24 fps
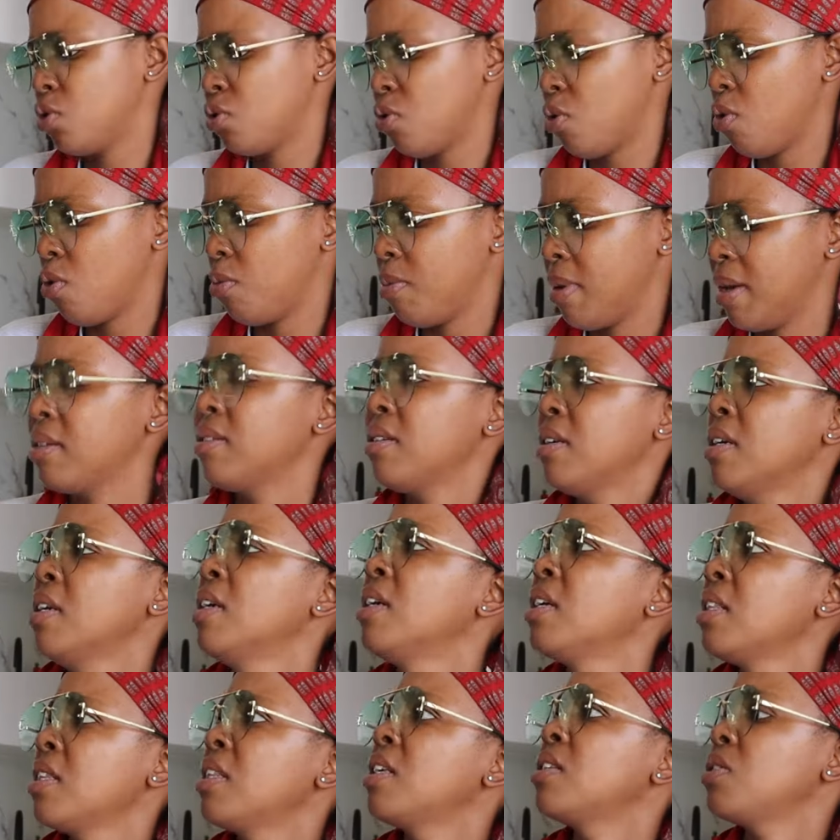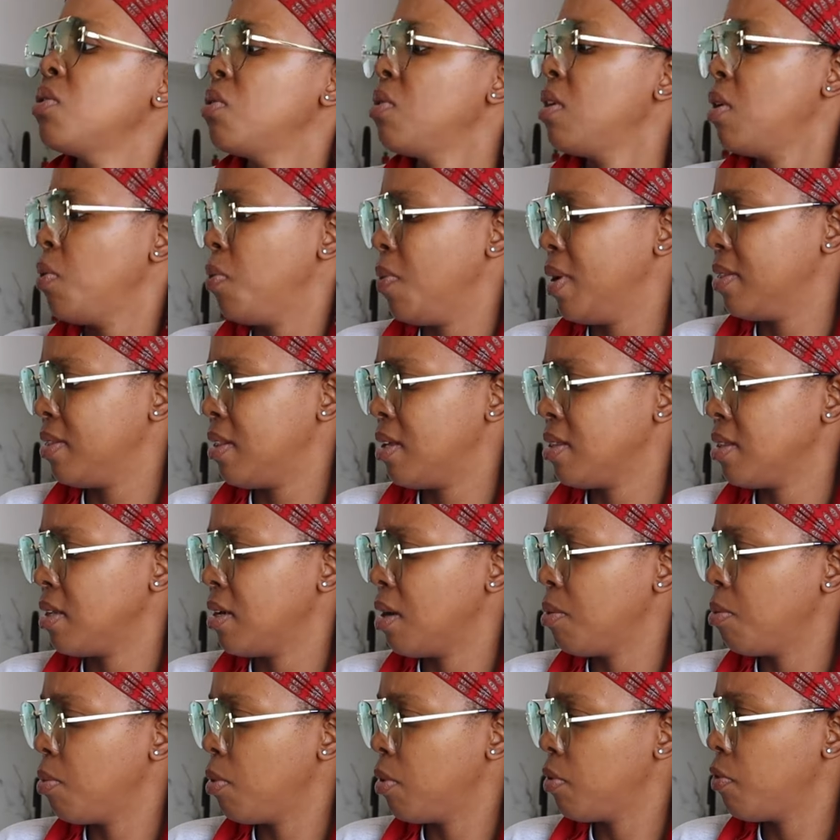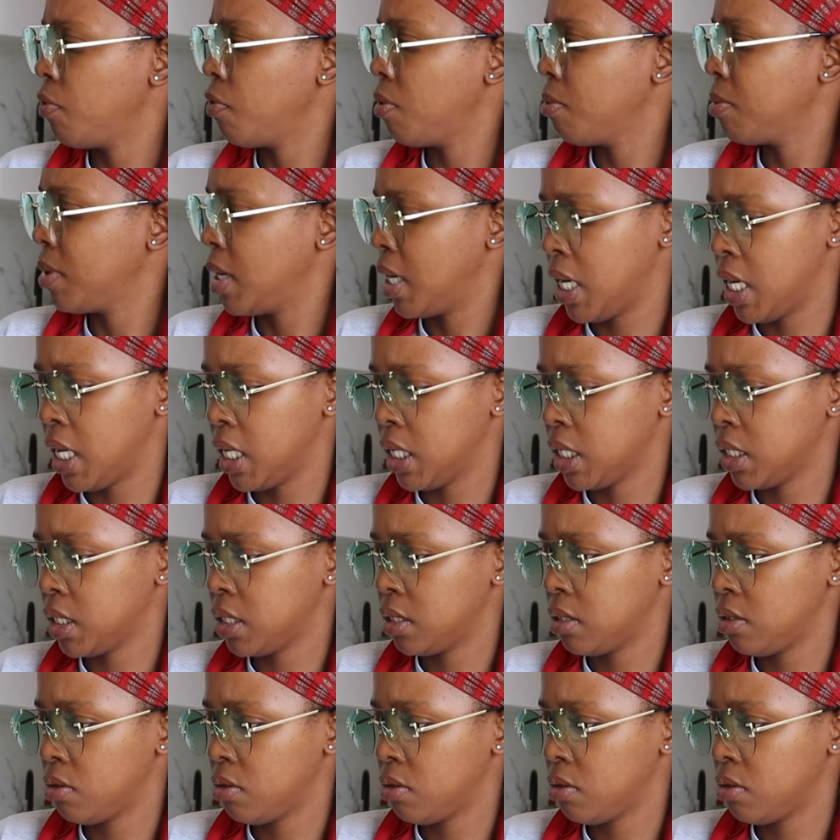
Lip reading: sure, man. There's only one thing that I bought from Clicks,